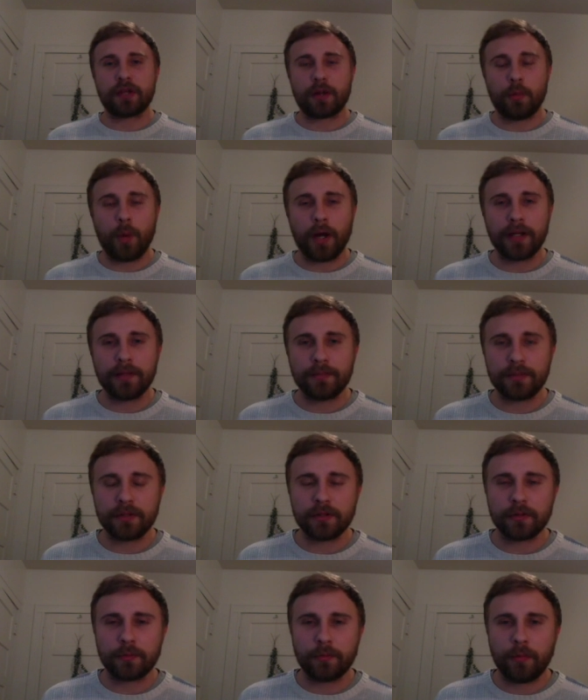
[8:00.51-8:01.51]
wine and
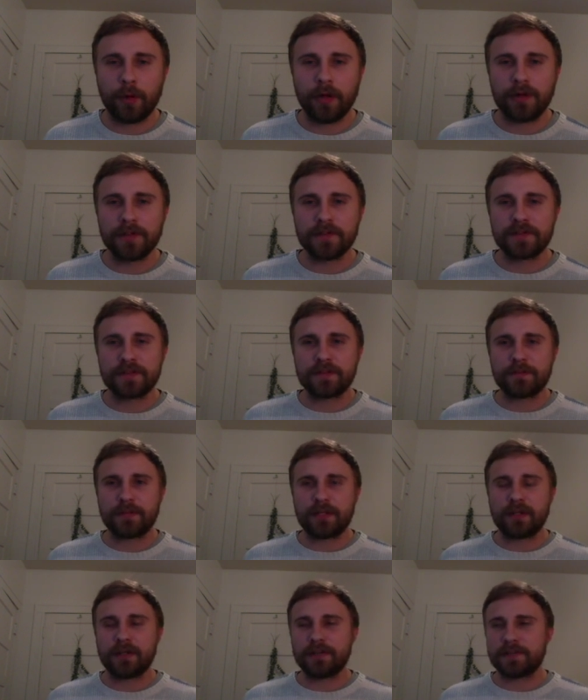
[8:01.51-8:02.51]
beer, was
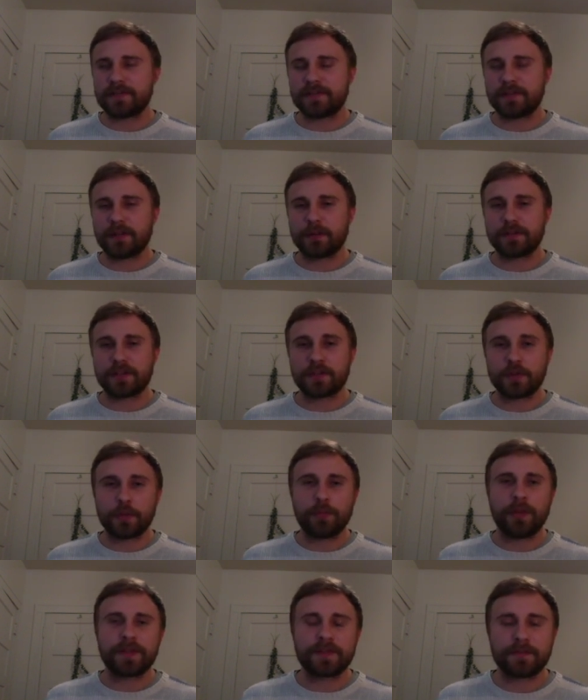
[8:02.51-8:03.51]
because there was a
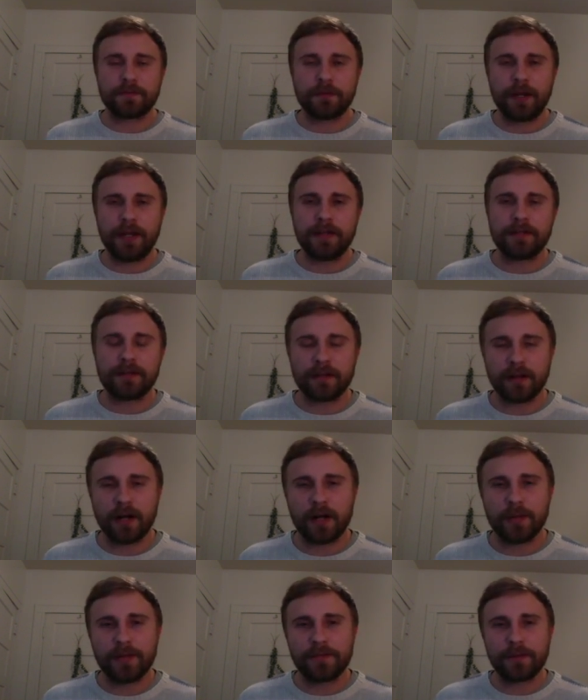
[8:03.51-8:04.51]
surplus of grain.
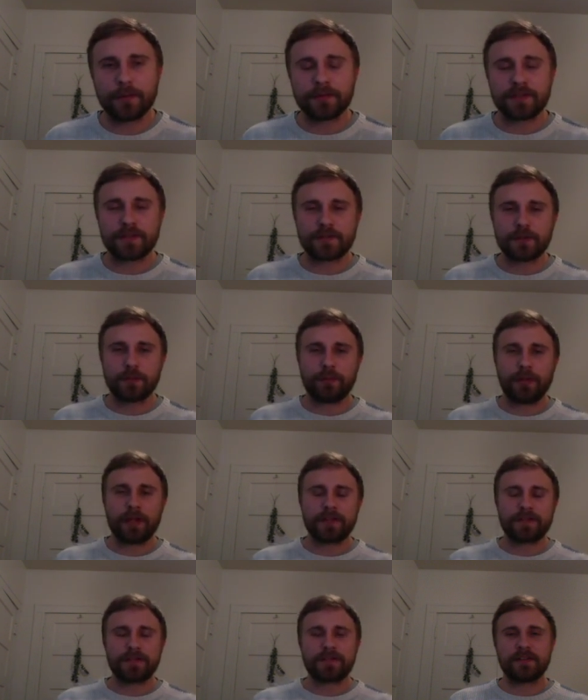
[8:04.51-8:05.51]
And if there was a
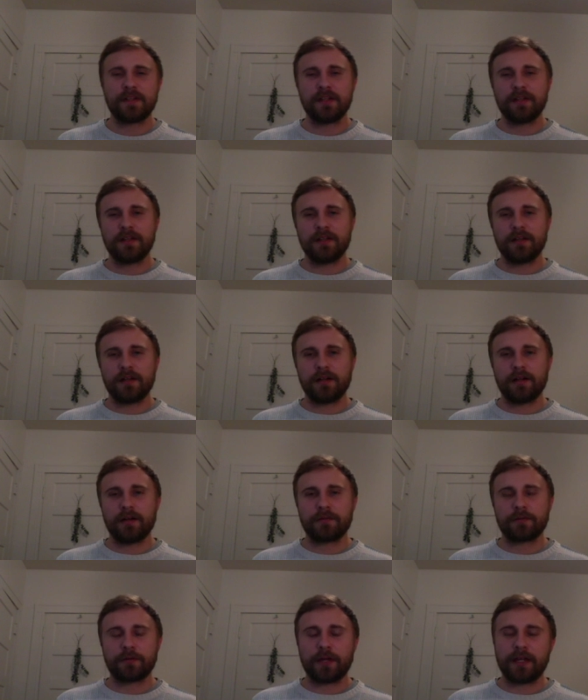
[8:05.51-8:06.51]
surplus
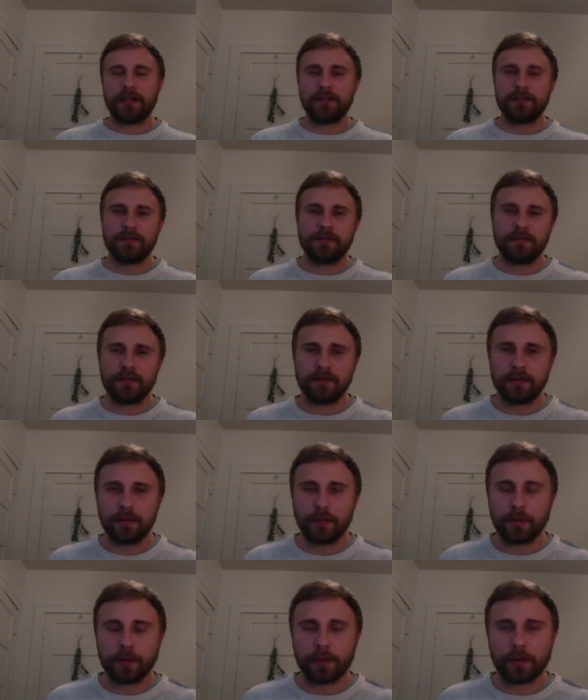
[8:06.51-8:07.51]
of grain
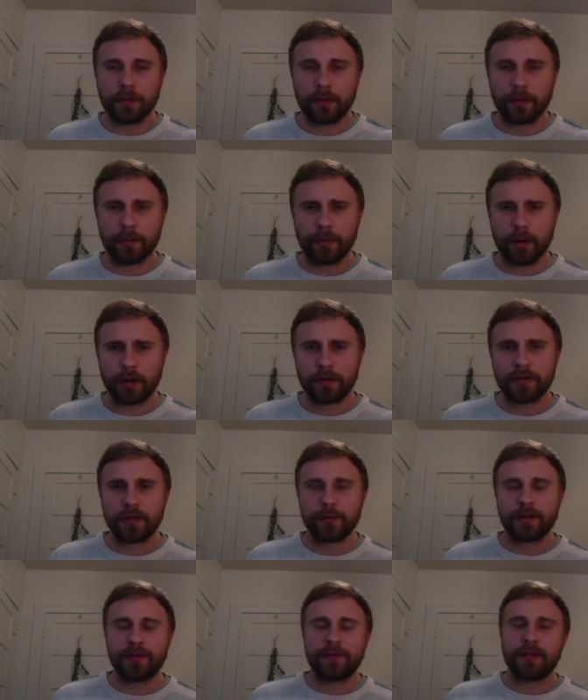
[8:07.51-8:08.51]
or barley or
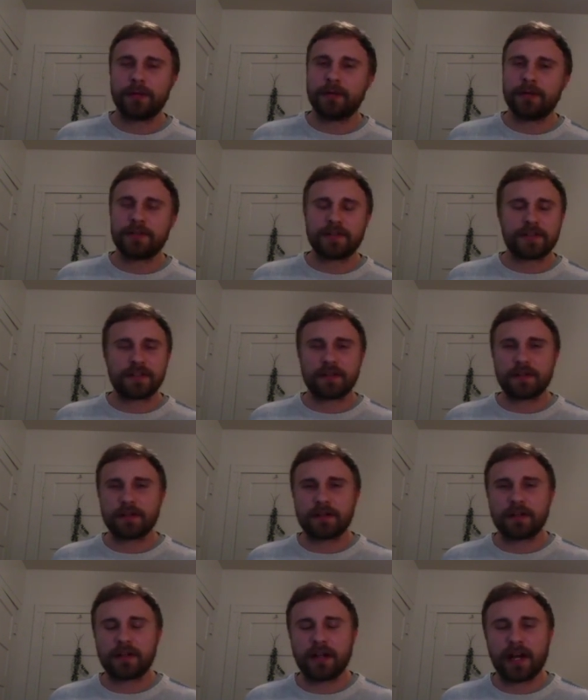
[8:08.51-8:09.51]
whatever they were using to
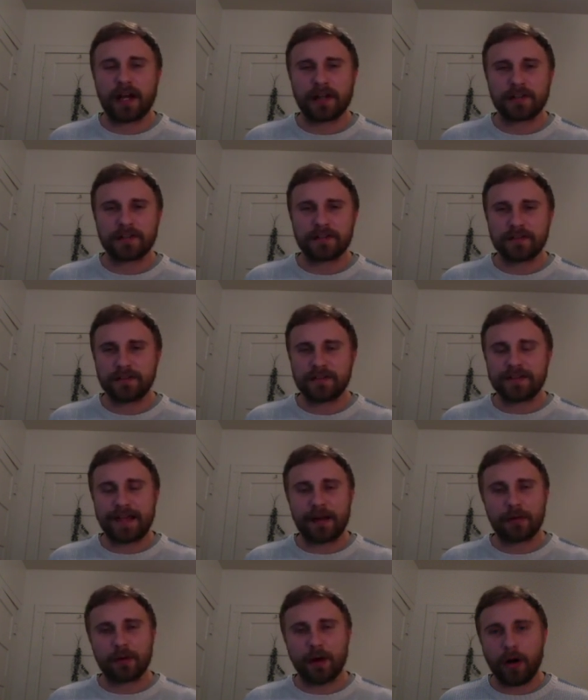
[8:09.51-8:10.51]
concoct these
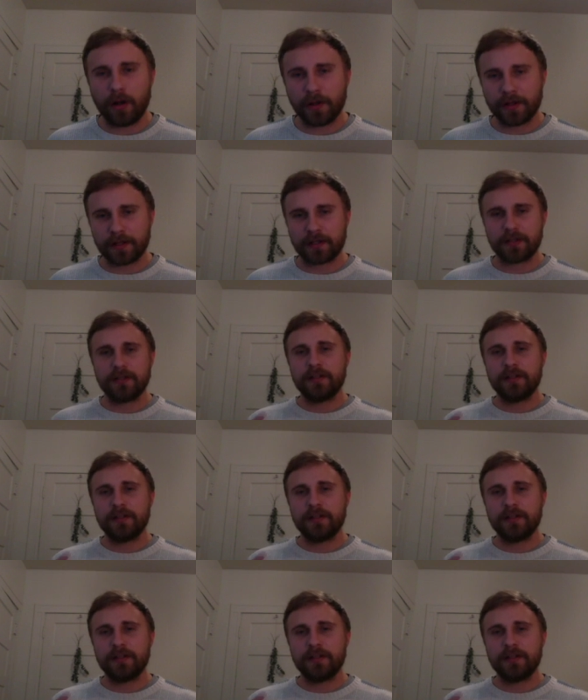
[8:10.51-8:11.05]
alcoholic